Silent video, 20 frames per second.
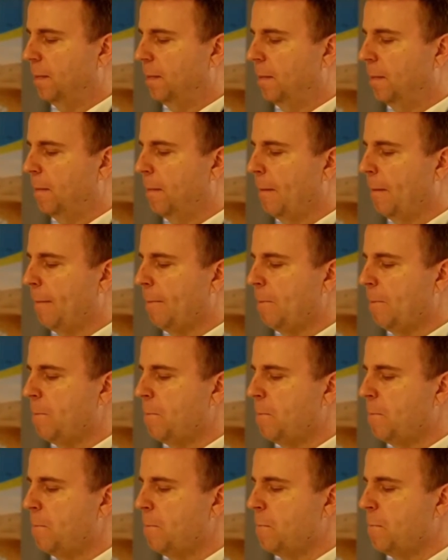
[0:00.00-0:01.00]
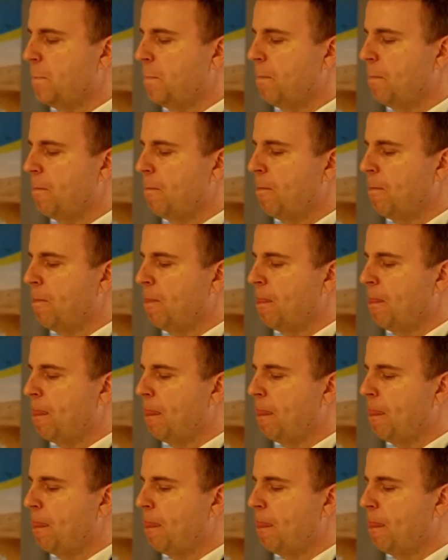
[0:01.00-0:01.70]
No one is speaking in this clip.